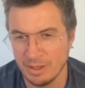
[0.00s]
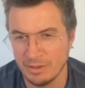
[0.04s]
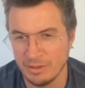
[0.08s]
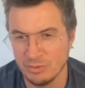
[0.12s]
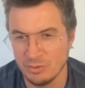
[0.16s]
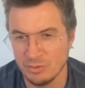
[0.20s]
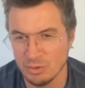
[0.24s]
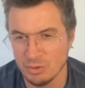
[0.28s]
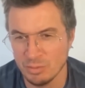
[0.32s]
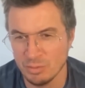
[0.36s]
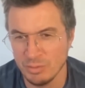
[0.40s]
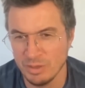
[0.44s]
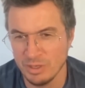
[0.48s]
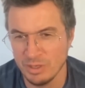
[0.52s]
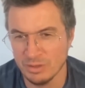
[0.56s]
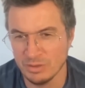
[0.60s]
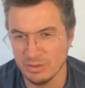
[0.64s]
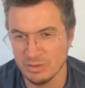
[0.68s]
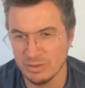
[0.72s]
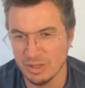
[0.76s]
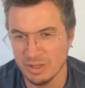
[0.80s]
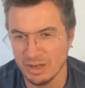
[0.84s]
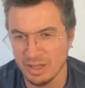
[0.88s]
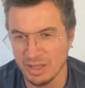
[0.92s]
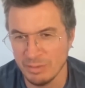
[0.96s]
it took me
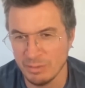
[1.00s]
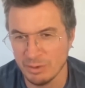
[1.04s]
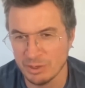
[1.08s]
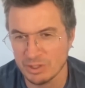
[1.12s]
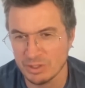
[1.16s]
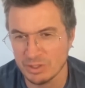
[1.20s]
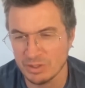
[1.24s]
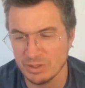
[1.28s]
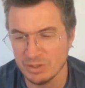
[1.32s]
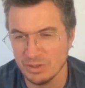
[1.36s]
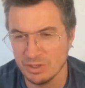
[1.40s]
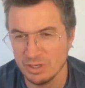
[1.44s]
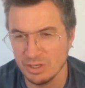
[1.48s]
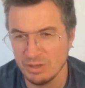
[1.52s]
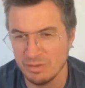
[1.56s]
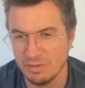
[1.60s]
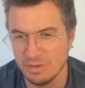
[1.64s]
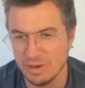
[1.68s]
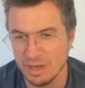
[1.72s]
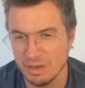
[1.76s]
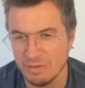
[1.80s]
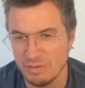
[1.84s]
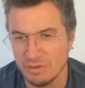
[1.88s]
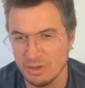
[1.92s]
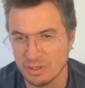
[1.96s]
until I was
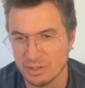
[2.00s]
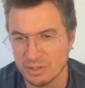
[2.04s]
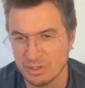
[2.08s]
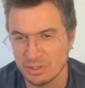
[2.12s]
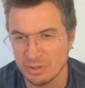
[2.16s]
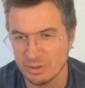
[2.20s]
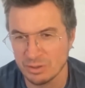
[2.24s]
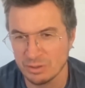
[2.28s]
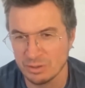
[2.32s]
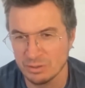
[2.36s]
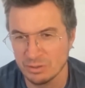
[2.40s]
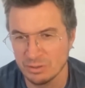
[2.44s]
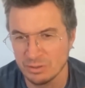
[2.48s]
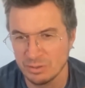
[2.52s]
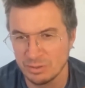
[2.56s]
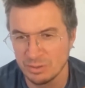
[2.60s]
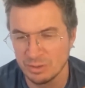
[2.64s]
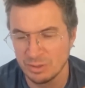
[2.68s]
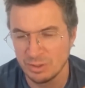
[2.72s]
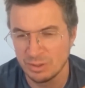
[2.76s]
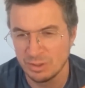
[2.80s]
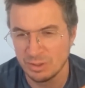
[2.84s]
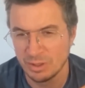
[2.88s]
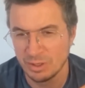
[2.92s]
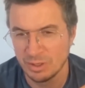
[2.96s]
35 years old
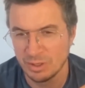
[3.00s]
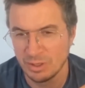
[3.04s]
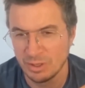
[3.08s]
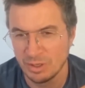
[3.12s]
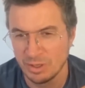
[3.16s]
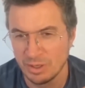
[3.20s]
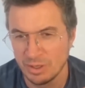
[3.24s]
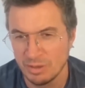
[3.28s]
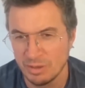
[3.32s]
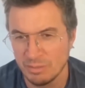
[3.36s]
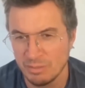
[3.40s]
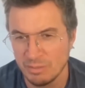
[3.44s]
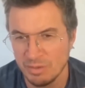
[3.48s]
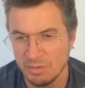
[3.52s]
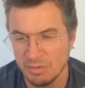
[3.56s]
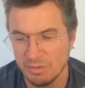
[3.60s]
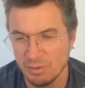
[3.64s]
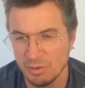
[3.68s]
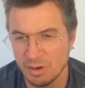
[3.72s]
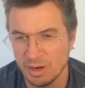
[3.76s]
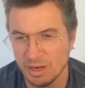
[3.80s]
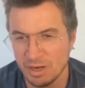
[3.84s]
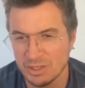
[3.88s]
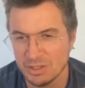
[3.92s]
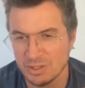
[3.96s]

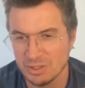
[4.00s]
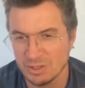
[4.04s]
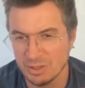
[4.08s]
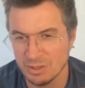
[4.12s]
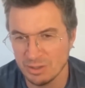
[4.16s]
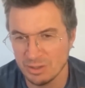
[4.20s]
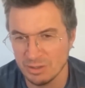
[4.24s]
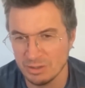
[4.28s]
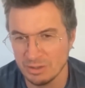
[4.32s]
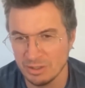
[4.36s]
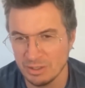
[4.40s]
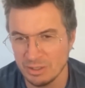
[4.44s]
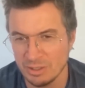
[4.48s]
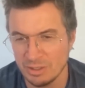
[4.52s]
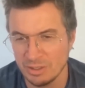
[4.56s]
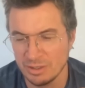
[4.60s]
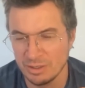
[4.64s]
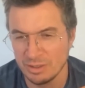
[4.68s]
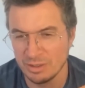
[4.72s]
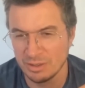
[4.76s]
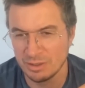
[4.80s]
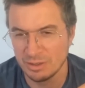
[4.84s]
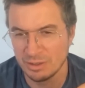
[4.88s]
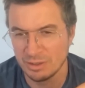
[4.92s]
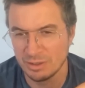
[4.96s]
before I
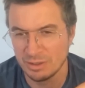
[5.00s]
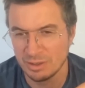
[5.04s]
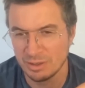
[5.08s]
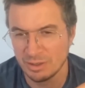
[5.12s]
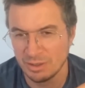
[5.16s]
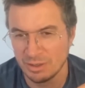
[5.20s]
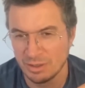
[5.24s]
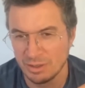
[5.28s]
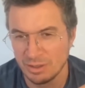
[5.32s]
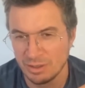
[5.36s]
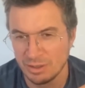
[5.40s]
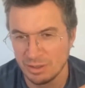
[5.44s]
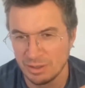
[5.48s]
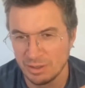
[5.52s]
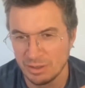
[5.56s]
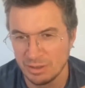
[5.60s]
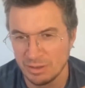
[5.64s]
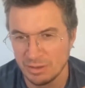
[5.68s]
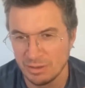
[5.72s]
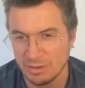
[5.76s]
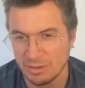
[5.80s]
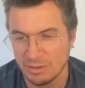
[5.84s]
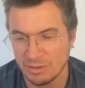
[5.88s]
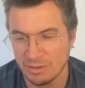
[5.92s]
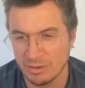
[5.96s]
suddenly,
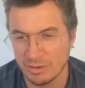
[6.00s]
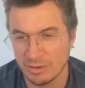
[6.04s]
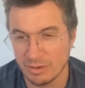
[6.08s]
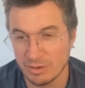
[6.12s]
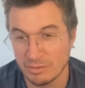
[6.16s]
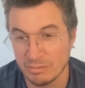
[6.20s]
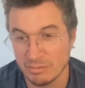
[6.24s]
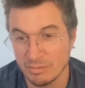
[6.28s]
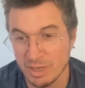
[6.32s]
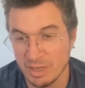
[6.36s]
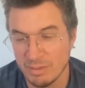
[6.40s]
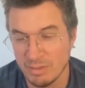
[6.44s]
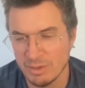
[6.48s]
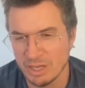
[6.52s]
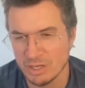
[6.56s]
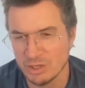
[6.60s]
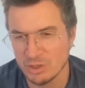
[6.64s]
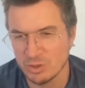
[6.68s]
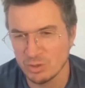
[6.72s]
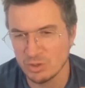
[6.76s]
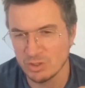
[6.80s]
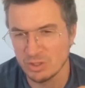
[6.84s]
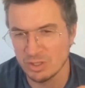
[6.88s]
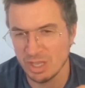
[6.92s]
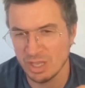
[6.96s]
or maybe I
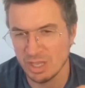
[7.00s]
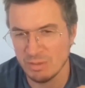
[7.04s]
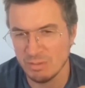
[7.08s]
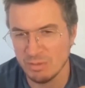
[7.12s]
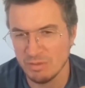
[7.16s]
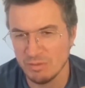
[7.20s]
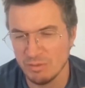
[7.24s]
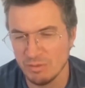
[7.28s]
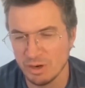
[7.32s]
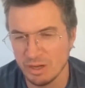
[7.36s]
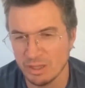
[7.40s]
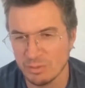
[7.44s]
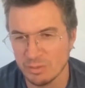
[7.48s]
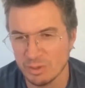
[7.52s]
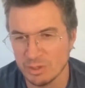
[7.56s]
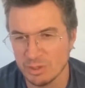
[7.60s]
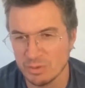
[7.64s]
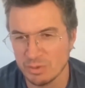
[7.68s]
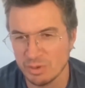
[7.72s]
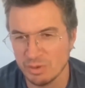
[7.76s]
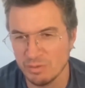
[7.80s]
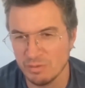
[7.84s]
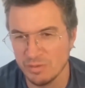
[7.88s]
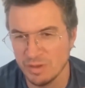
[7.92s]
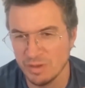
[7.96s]
should say before it
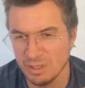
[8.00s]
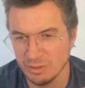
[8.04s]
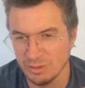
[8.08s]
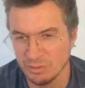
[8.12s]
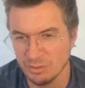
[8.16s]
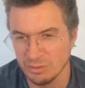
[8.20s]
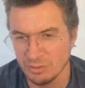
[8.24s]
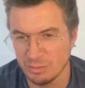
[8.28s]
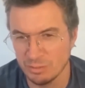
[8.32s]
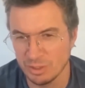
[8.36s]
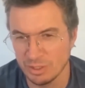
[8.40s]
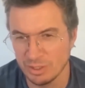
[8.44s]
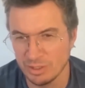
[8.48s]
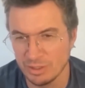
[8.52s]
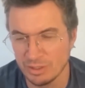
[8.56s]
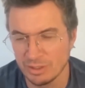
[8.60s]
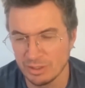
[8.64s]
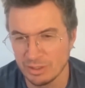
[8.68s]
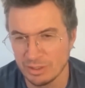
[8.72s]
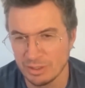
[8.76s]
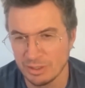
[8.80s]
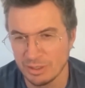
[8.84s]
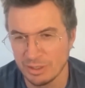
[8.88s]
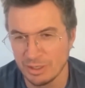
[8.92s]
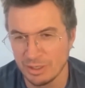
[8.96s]
was revealed to me,
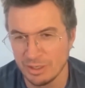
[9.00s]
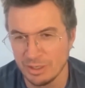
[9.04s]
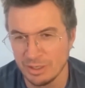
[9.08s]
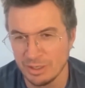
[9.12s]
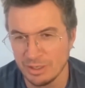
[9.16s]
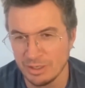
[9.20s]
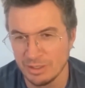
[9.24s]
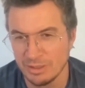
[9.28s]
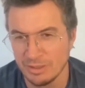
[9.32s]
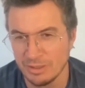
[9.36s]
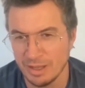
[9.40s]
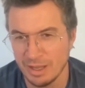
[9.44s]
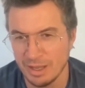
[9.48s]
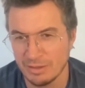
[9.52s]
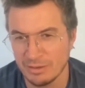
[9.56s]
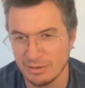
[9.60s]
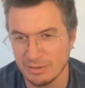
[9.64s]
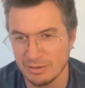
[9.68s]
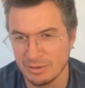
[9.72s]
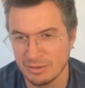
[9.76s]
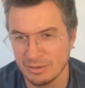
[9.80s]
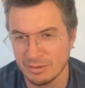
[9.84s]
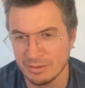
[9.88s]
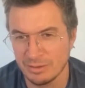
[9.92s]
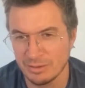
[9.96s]

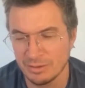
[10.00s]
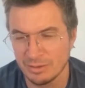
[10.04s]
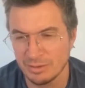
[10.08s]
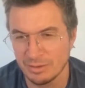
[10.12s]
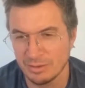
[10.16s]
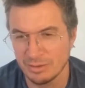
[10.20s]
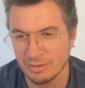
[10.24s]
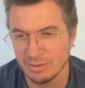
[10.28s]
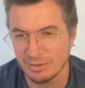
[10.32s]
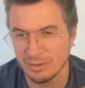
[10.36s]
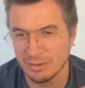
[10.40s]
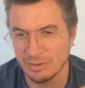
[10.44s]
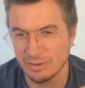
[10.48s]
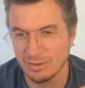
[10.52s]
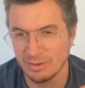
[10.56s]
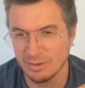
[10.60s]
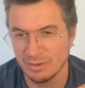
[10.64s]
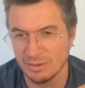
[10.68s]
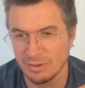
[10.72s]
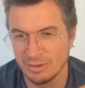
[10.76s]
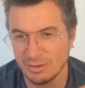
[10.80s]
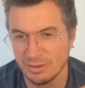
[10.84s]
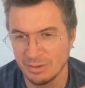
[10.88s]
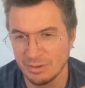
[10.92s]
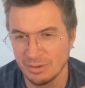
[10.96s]
that
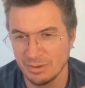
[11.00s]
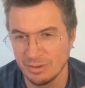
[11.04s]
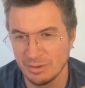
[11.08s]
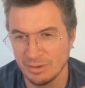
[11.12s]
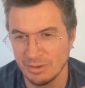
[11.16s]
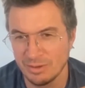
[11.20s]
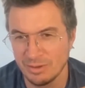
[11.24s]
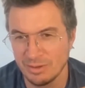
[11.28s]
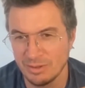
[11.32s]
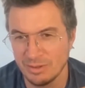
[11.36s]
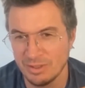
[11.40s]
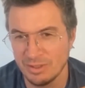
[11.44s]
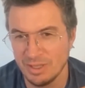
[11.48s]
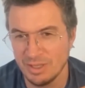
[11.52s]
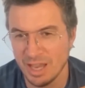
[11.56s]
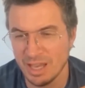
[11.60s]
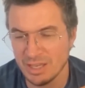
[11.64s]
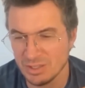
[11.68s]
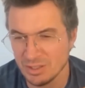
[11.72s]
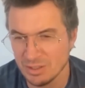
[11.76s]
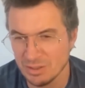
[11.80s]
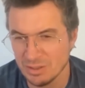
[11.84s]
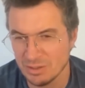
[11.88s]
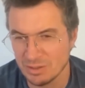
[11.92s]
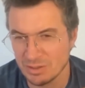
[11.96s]
the
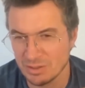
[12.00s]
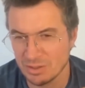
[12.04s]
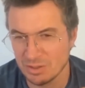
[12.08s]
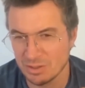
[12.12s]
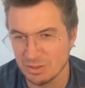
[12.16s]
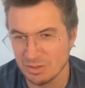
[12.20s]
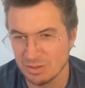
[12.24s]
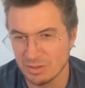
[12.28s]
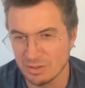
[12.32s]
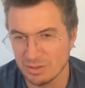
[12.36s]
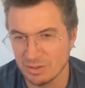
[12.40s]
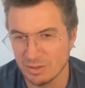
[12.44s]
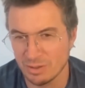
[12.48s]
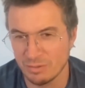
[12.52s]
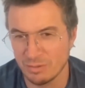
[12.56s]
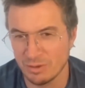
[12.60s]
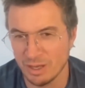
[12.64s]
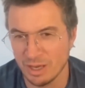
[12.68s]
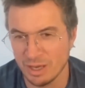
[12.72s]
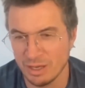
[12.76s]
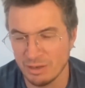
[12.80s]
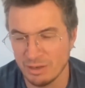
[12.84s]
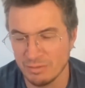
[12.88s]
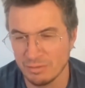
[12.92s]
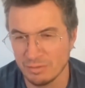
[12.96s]
essence of
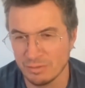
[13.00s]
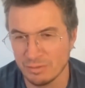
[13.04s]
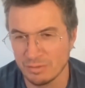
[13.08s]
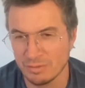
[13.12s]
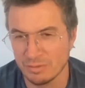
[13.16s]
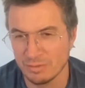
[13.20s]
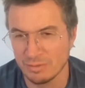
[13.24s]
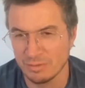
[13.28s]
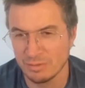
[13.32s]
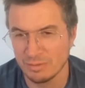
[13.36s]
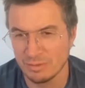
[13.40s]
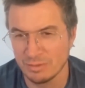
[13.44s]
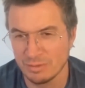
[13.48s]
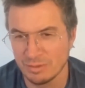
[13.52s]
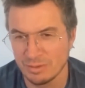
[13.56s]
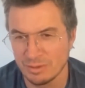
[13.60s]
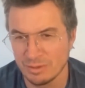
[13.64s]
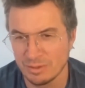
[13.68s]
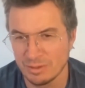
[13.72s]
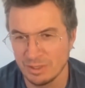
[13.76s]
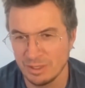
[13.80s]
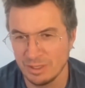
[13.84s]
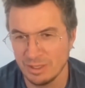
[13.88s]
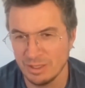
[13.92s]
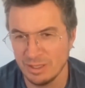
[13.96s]
life
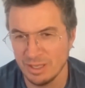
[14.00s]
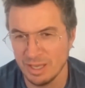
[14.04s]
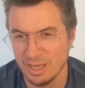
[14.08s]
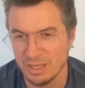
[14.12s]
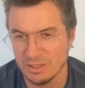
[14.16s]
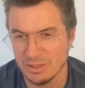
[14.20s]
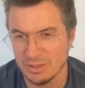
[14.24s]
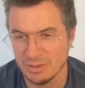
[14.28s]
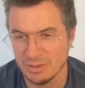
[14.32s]
and the